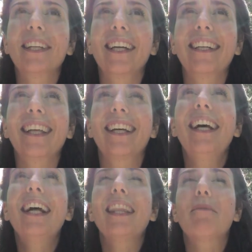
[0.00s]
and I like
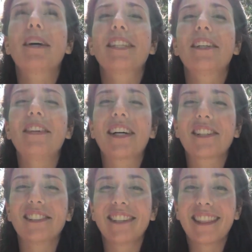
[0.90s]
let myself
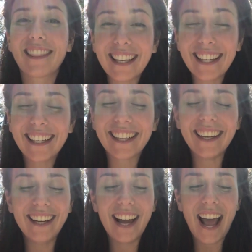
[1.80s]
actually think,
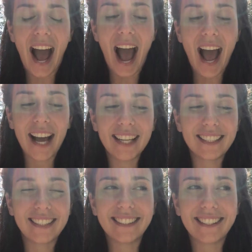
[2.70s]

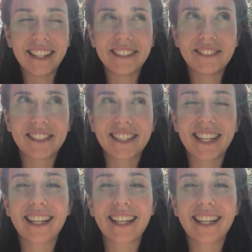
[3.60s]
and instead of just